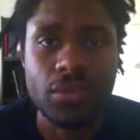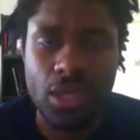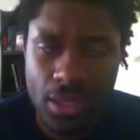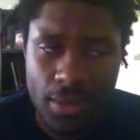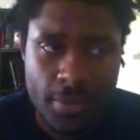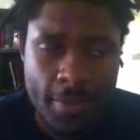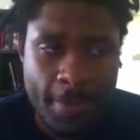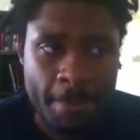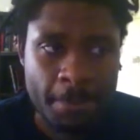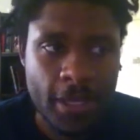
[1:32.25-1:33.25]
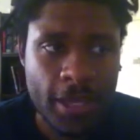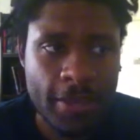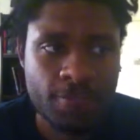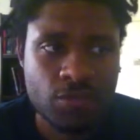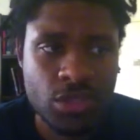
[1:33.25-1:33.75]
Yeah,
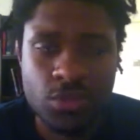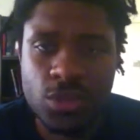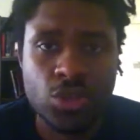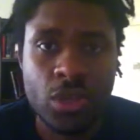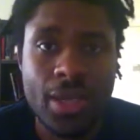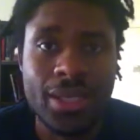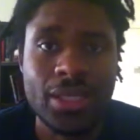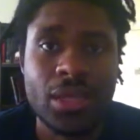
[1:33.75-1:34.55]
and she's been trying that.